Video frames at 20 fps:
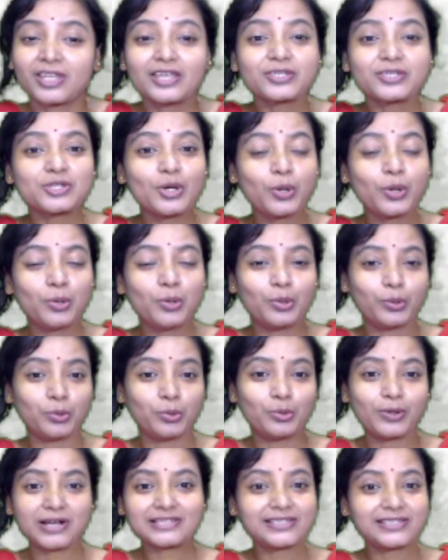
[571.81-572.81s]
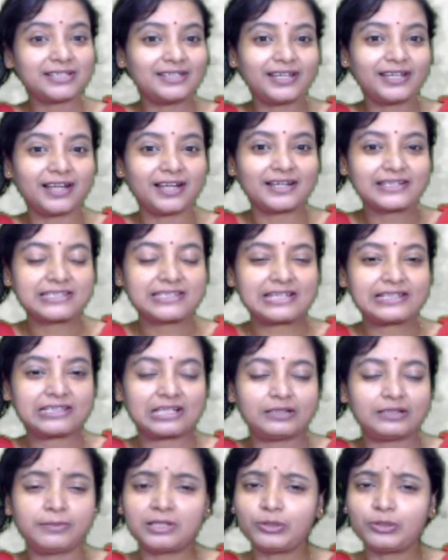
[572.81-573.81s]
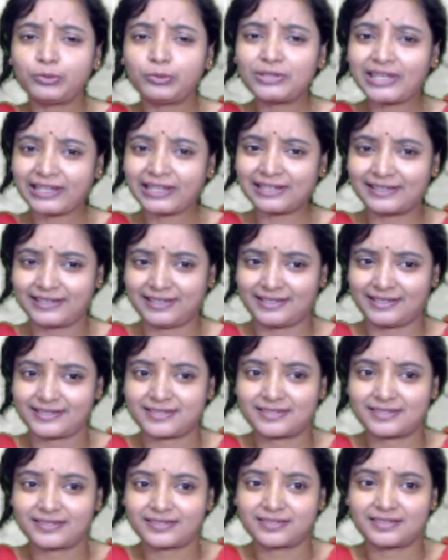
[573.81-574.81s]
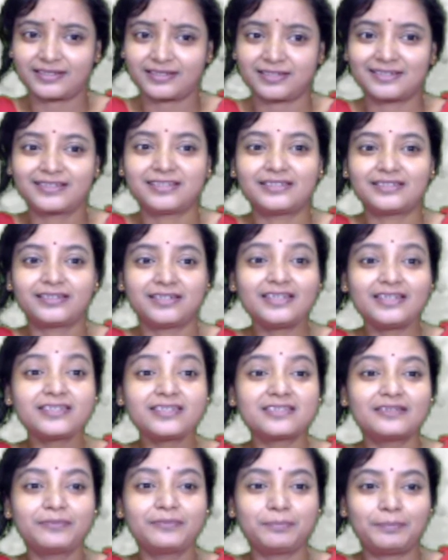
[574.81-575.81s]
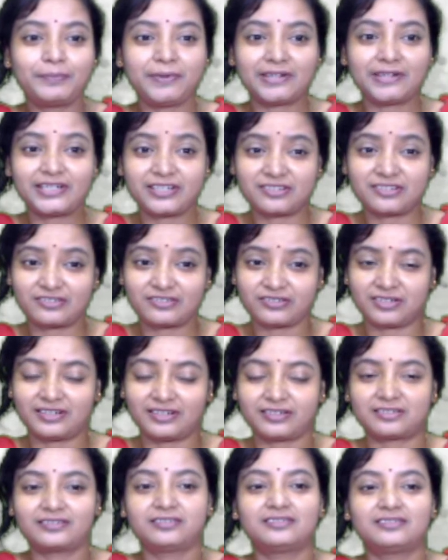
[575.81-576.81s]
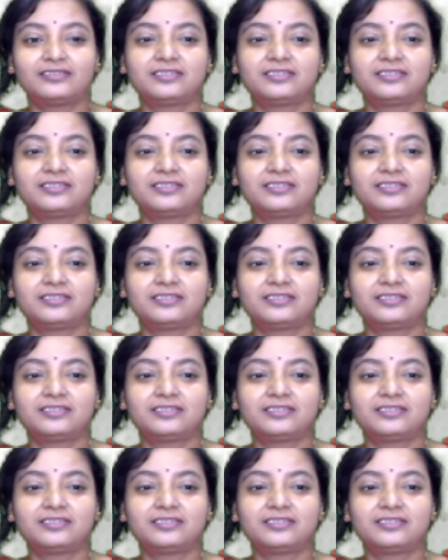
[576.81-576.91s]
So who was that learned gentleman? We can guess. It is Petrarch.